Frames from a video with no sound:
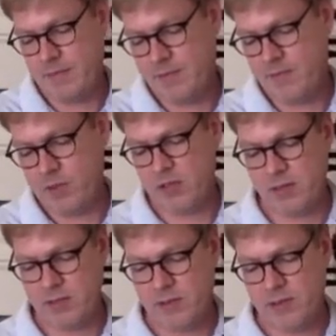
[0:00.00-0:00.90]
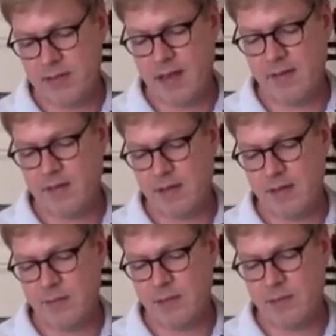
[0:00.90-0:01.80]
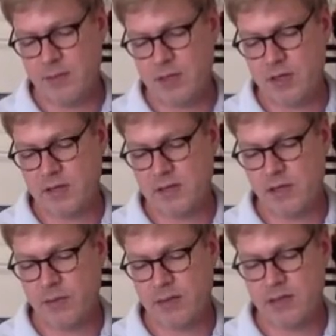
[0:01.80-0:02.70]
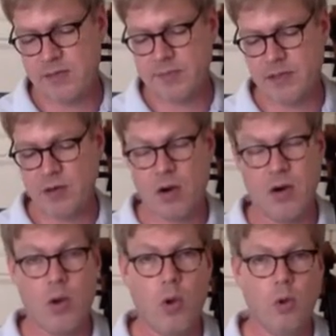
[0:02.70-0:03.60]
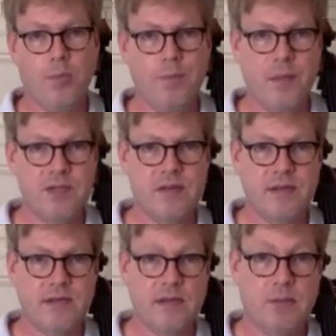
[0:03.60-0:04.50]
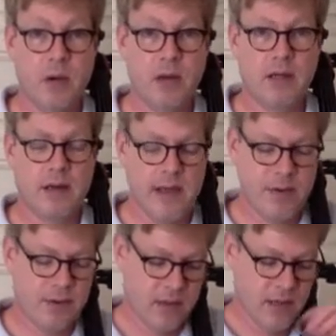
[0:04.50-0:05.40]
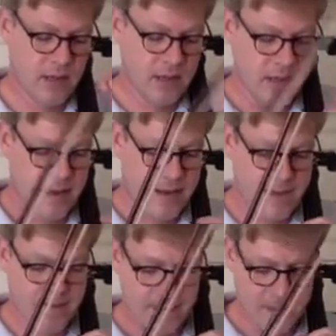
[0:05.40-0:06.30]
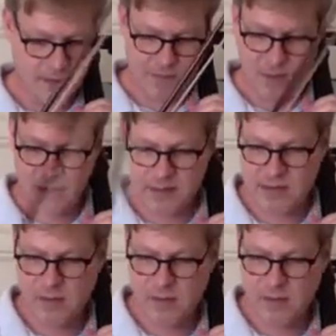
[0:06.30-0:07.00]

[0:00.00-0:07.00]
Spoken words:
Unfortunately, this one doesn't have a label. I wish I could tell you what it is, but there are a whole bunch of these on the market now. Very nice